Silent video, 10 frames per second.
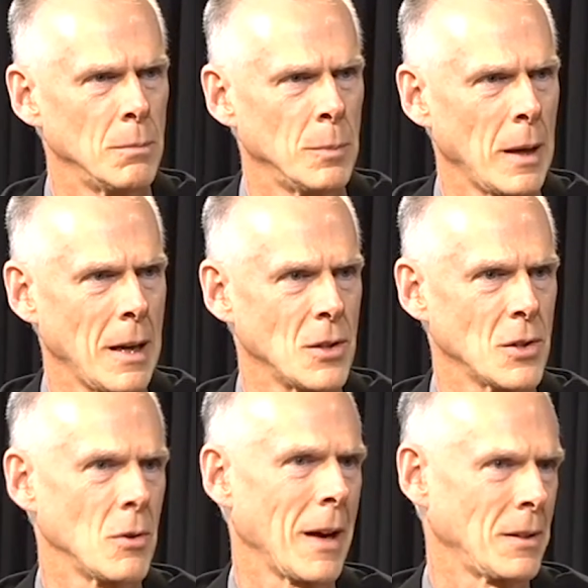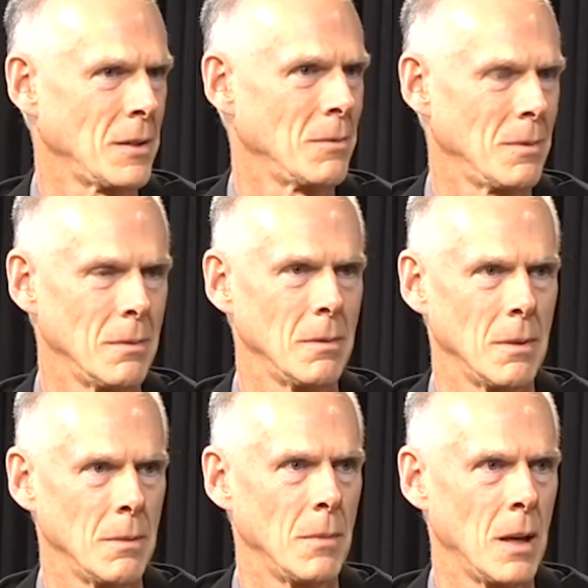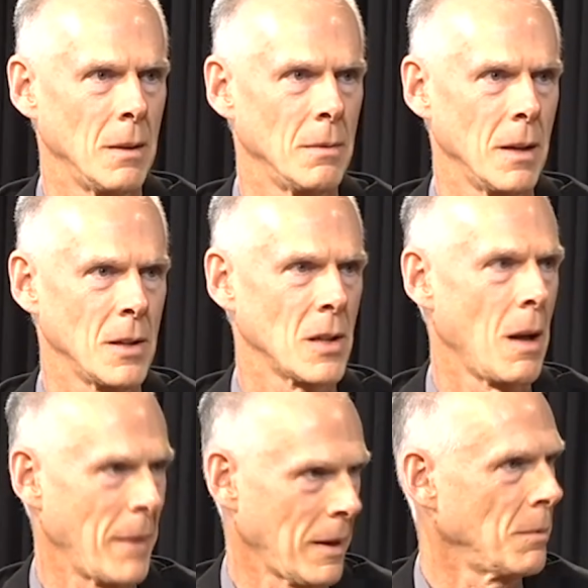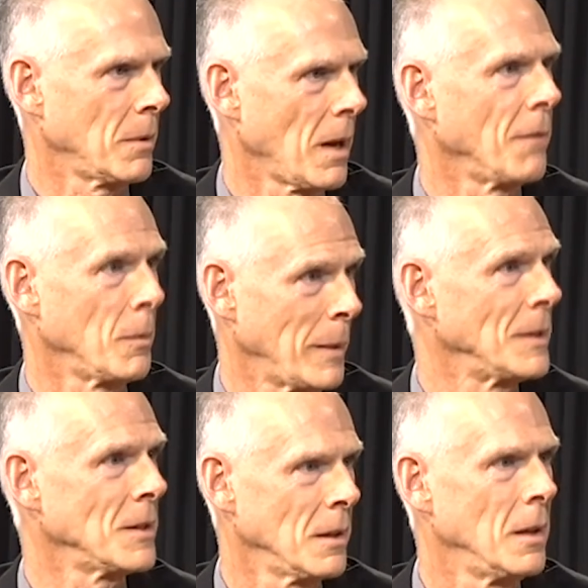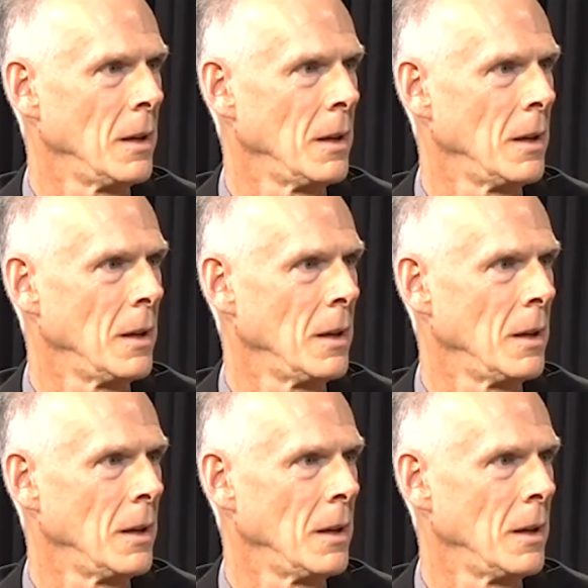pretty strict Islamic government,